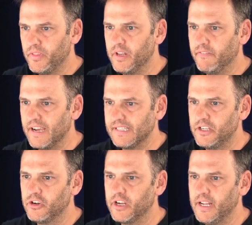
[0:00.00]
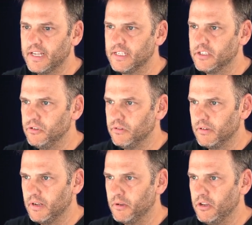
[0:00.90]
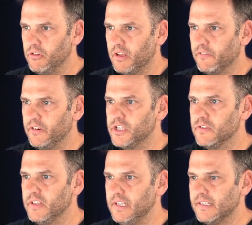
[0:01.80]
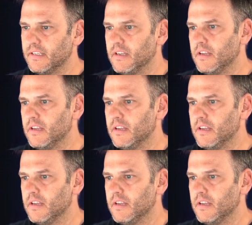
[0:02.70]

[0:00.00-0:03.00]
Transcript: device that you're connecting to. I'm going to do that for each of these.